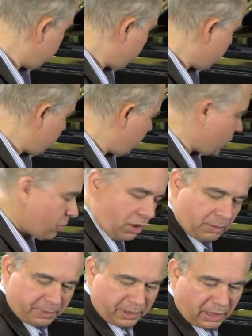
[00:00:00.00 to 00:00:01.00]
C
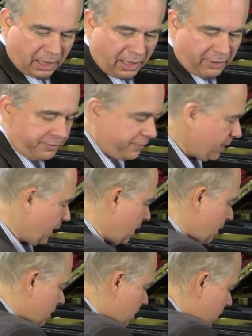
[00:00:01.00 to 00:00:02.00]
sharp, F,
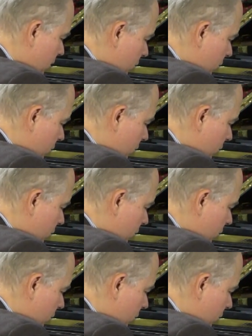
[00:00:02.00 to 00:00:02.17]
A, and C